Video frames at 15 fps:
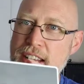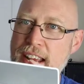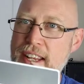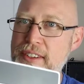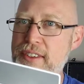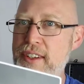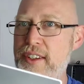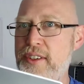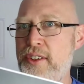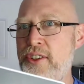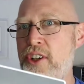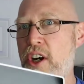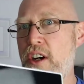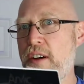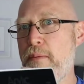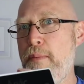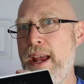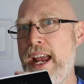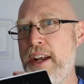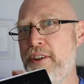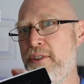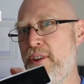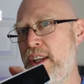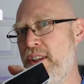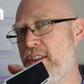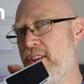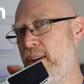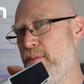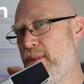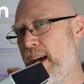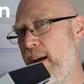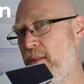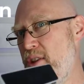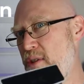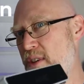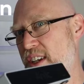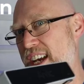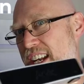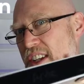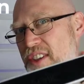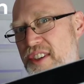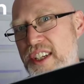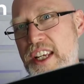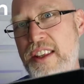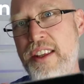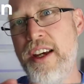It has this dark panel, and sometimes you can kind of see